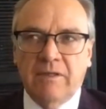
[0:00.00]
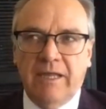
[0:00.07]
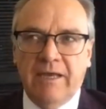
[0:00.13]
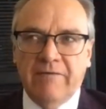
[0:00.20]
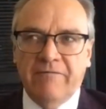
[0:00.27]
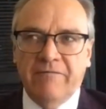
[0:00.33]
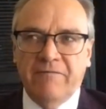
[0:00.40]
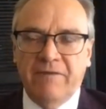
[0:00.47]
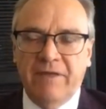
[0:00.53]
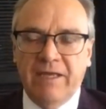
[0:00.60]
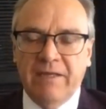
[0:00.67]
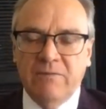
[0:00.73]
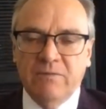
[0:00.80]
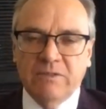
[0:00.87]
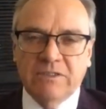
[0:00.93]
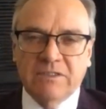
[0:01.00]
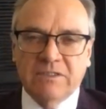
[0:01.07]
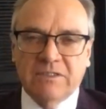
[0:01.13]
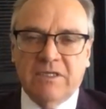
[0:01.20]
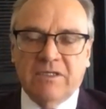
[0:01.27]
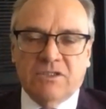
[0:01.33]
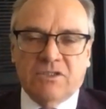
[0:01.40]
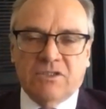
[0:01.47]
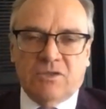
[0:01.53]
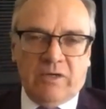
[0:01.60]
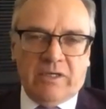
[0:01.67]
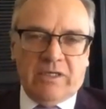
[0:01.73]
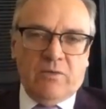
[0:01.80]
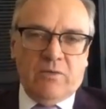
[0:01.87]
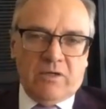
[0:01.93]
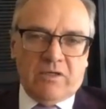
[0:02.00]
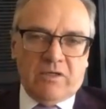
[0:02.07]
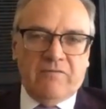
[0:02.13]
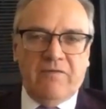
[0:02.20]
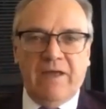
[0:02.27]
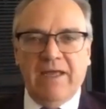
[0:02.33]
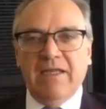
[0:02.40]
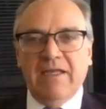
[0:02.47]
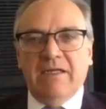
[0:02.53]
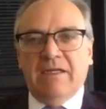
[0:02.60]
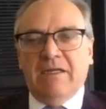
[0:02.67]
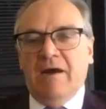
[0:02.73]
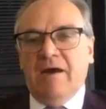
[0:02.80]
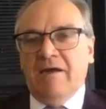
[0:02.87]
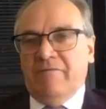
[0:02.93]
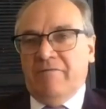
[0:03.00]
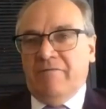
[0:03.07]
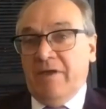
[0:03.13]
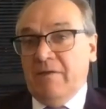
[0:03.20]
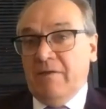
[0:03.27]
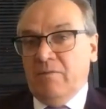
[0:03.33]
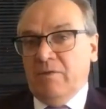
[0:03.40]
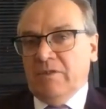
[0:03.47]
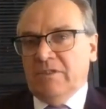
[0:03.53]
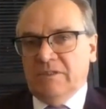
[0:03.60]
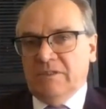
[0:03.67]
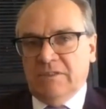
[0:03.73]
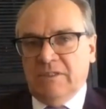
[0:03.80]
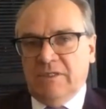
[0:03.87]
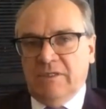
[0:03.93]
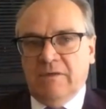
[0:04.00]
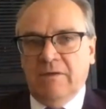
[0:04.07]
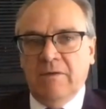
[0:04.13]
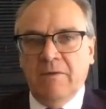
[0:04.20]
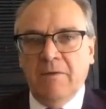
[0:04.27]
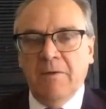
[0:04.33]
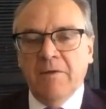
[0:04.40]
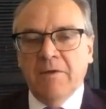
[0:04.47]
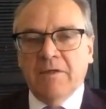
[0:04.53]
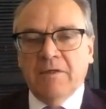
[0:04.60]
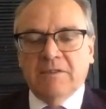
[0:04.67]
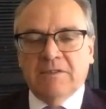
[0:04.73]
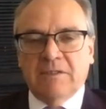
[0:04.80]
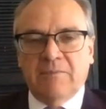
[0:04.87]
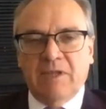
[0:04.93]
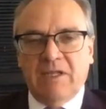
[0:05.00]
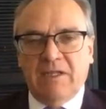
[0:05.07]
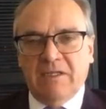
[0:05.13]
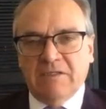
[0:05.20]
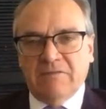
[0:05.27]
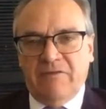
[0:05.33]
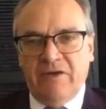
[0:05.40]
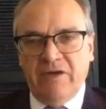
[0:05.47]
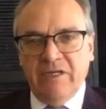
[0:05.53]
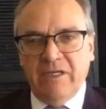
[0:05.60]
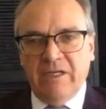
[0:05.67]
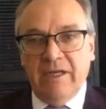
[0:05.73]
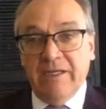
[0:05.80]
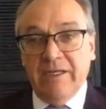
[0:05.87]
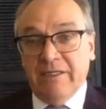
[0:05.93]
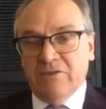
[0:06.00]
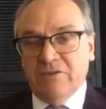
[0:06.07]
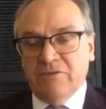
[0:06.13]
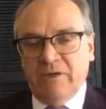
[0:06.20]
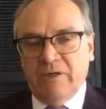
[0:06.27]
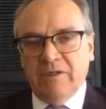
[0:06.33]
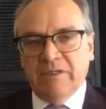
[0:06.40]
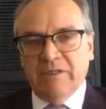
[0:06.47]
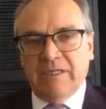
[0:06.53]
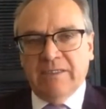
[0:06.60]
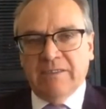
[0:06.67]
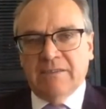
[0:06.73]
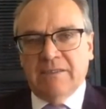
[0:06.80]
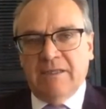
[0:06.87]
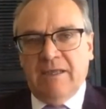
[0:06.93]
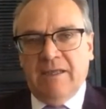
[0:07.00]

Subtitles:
F vein, which is the historically worked vein, and I vein, which is something that's very lightly drilled in.